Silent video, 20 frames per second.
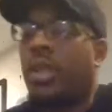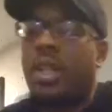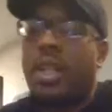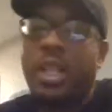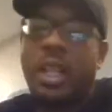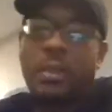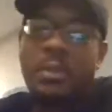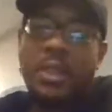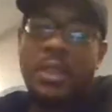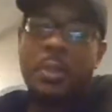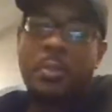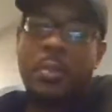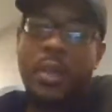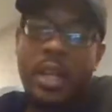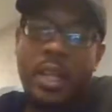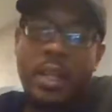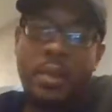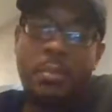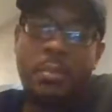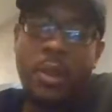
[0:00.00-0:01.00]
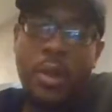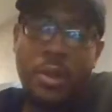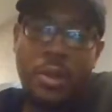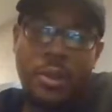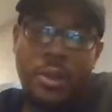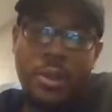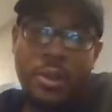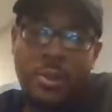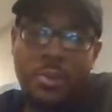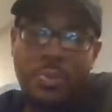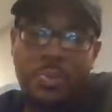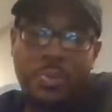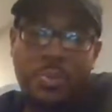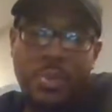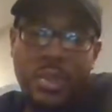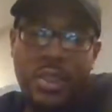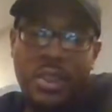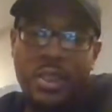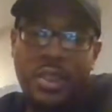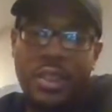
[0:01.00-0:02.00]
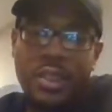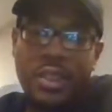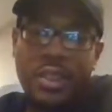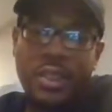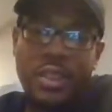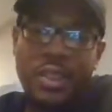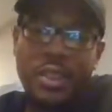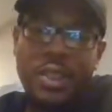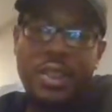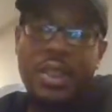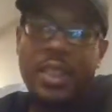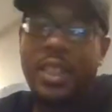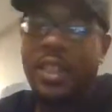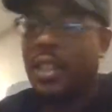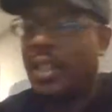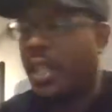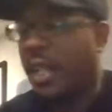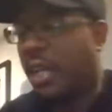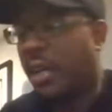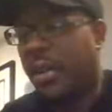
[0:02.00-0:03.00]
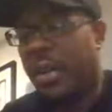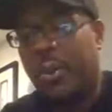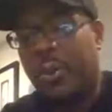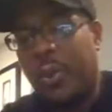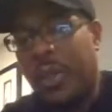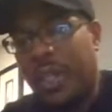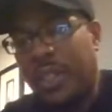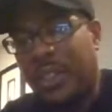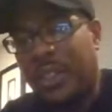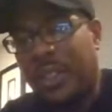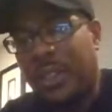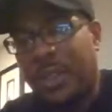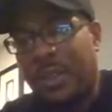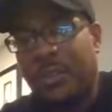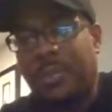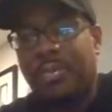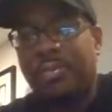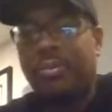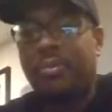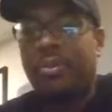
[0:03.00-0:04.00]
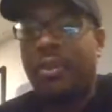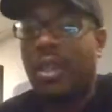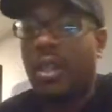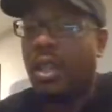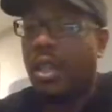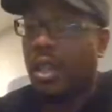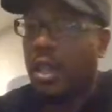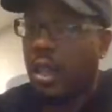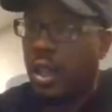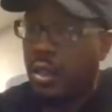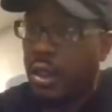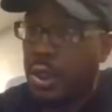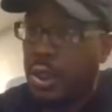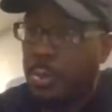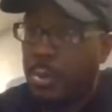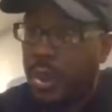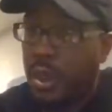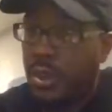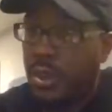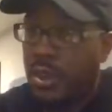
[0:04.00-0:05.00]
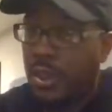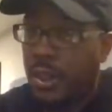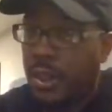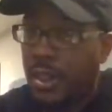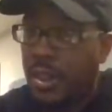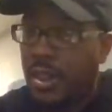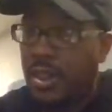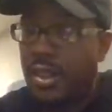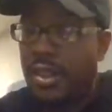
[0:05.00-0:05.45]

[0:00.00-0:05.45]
it comes to Meghan Markle and Harry Windsor, Harry Spencer,